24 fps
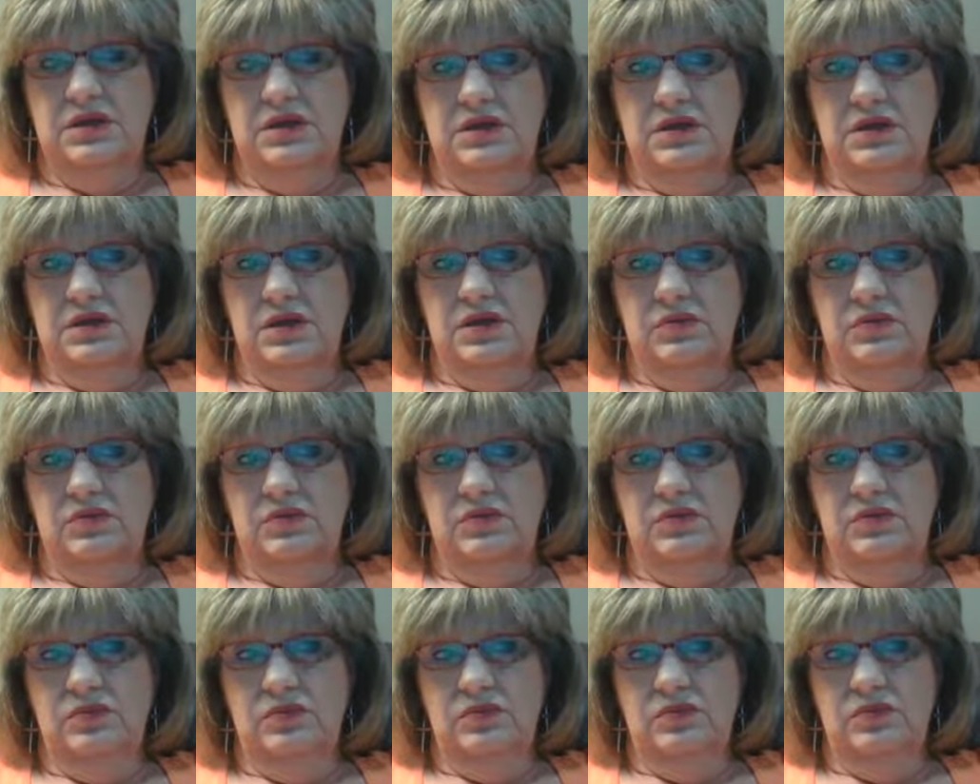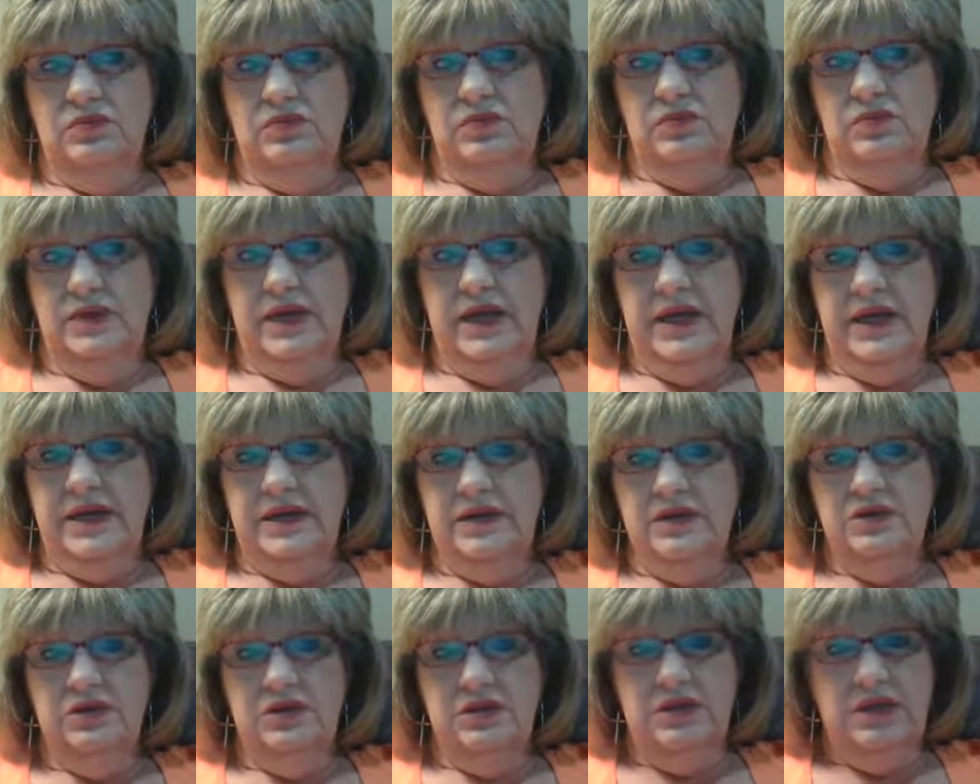you know, we had
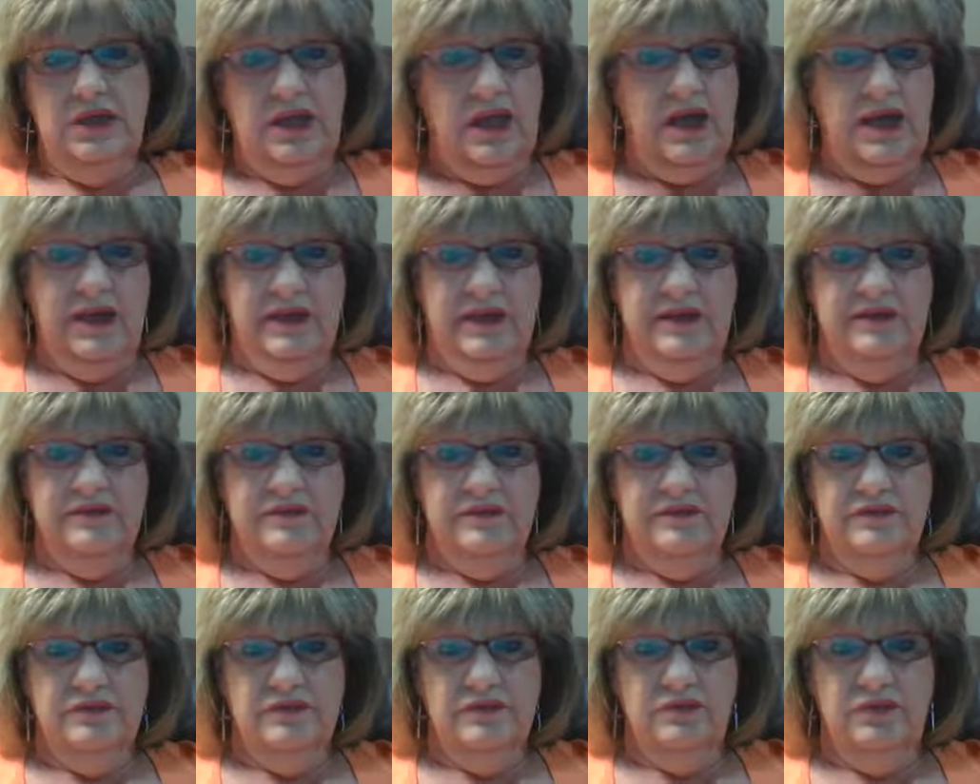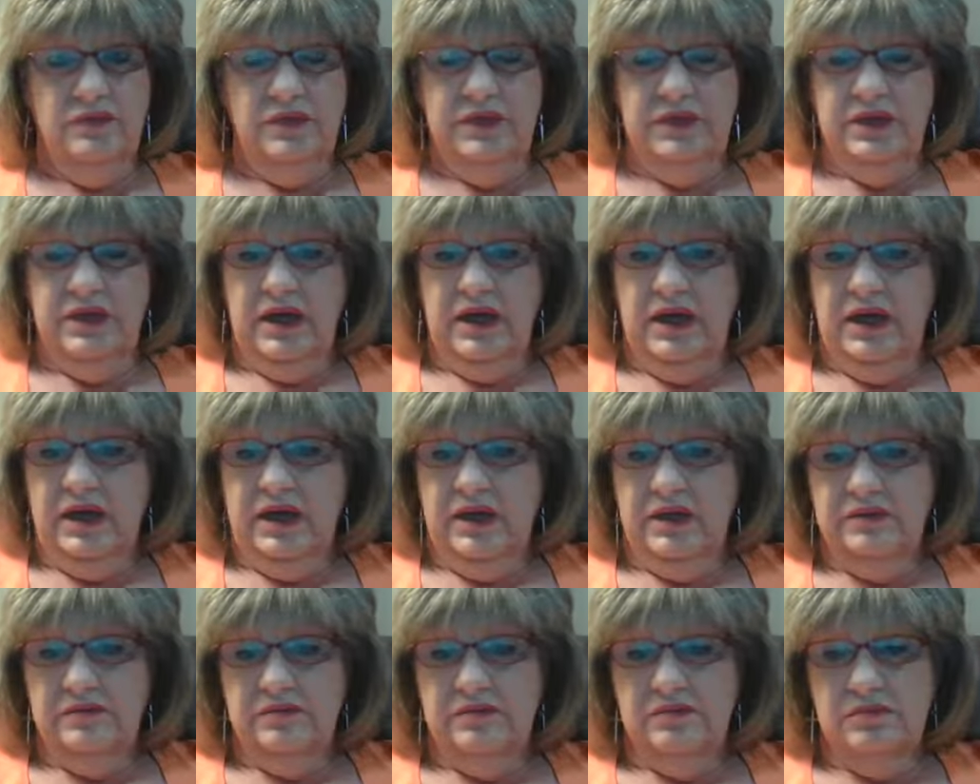a good life. We
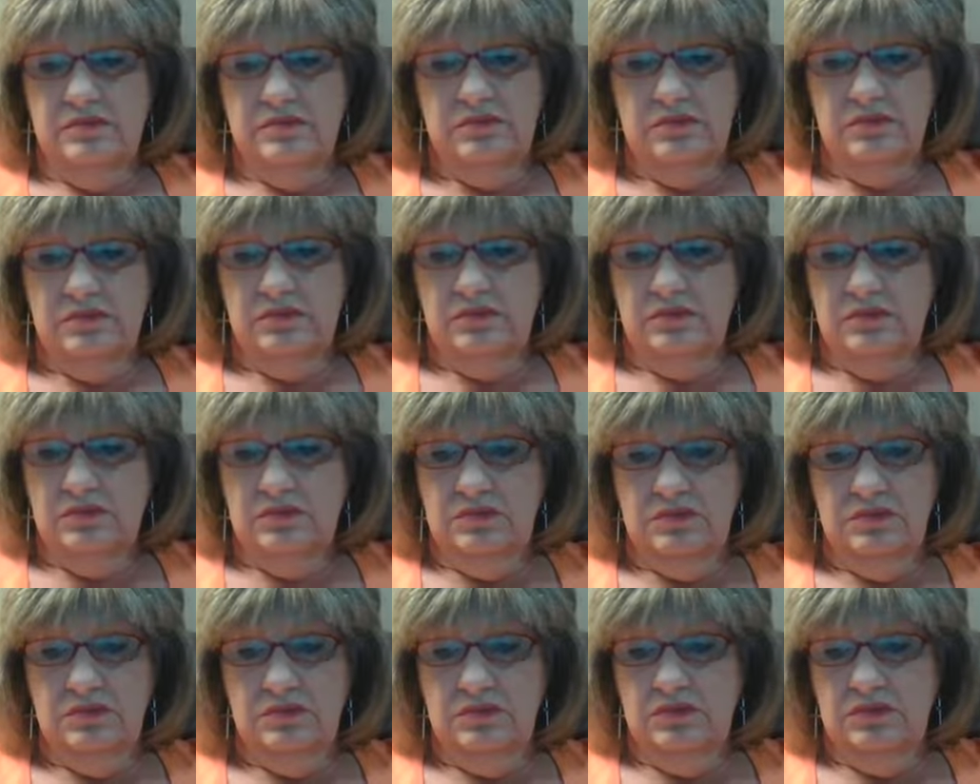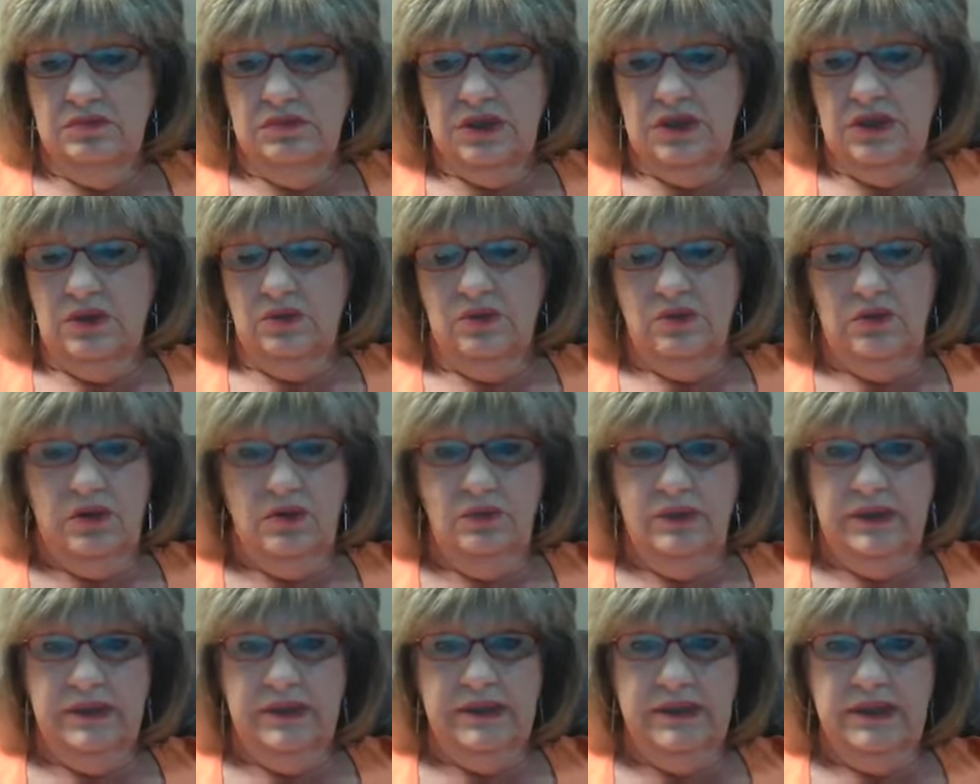got
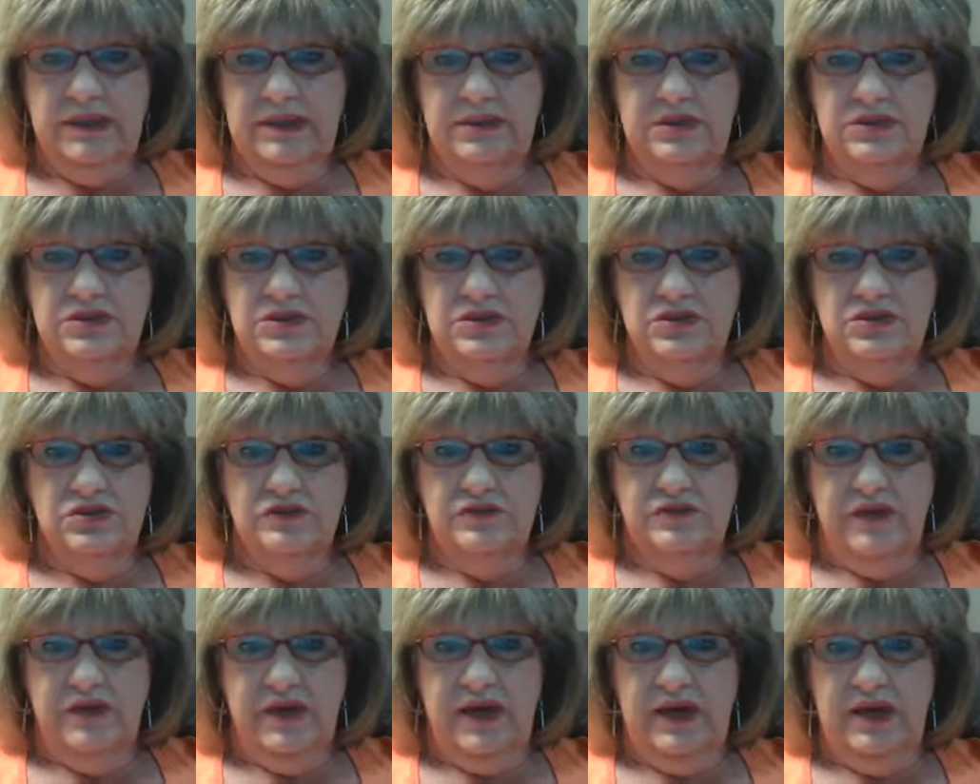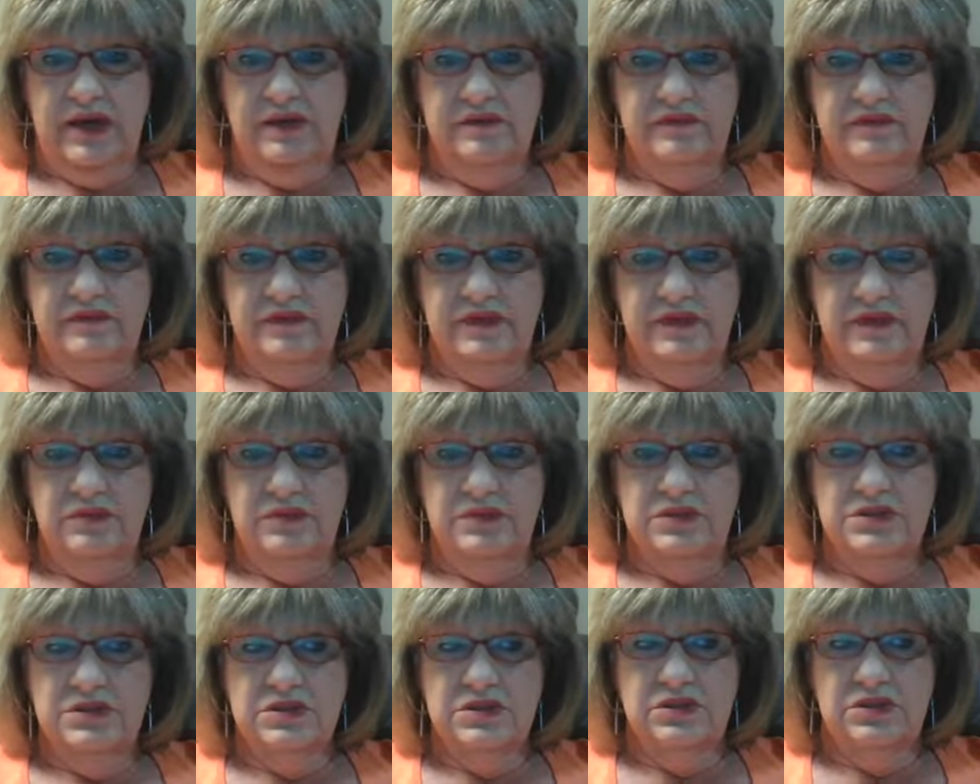what we needed to survive. He
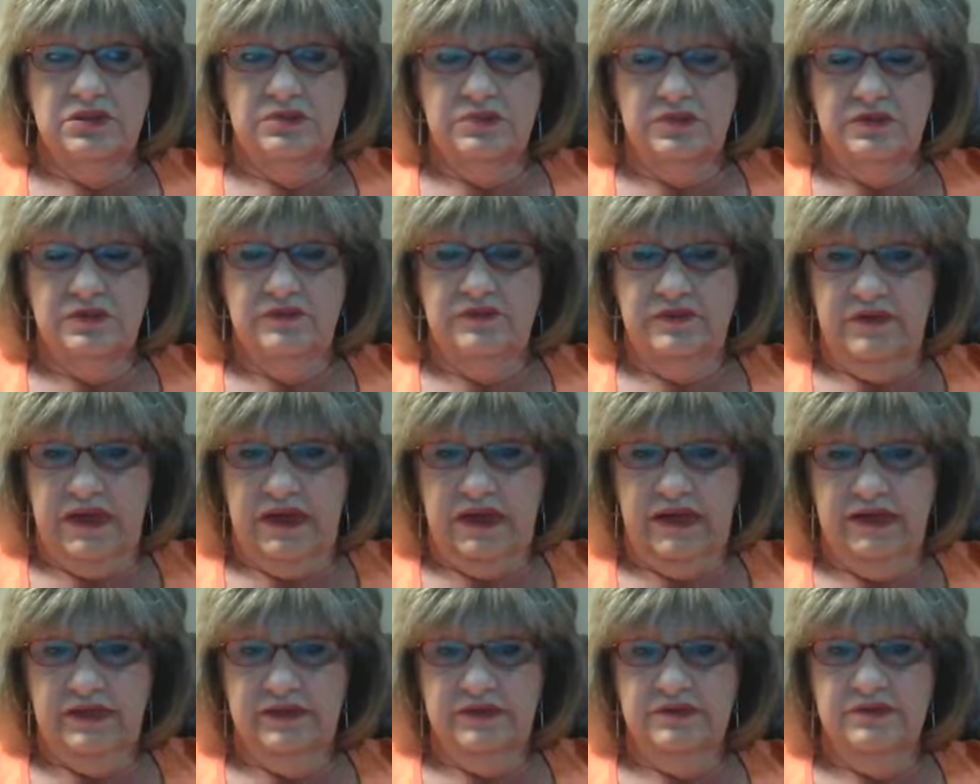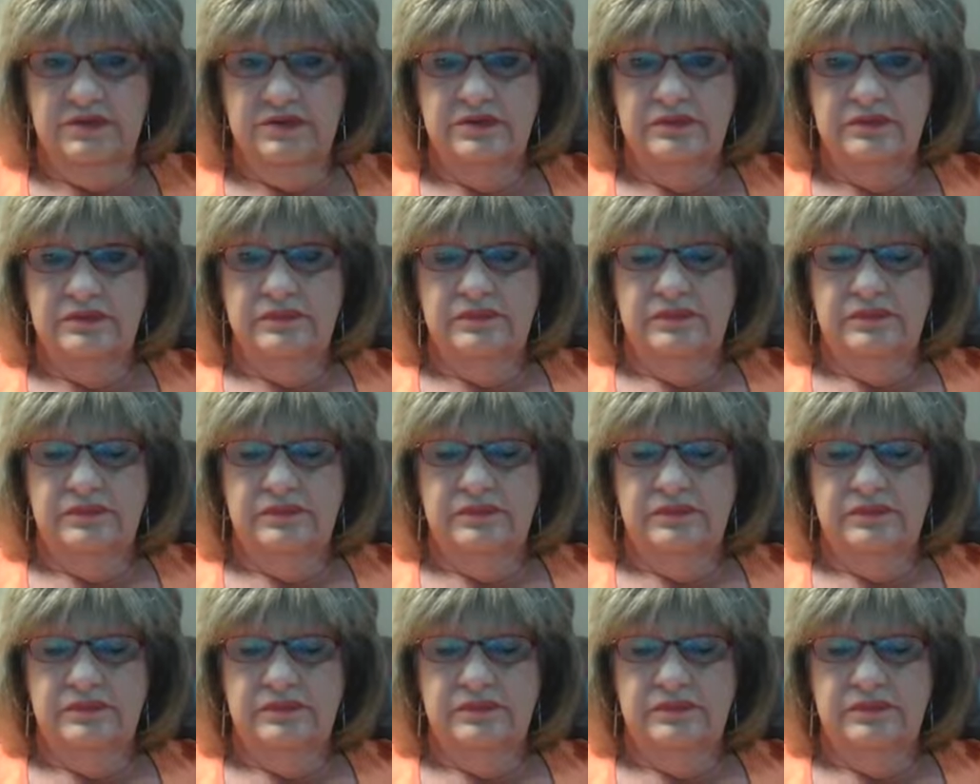was a good provider,